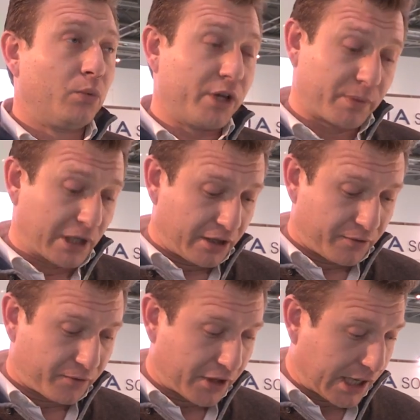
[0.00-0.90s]
We
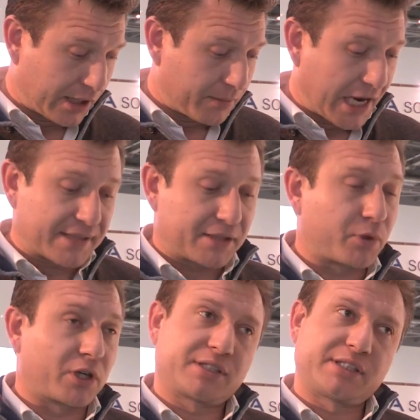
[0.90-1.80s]
believe, um, as the
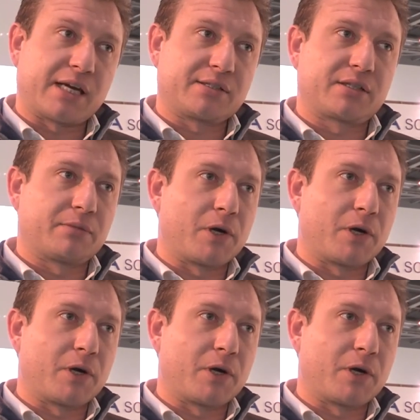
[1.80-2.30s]
product stands at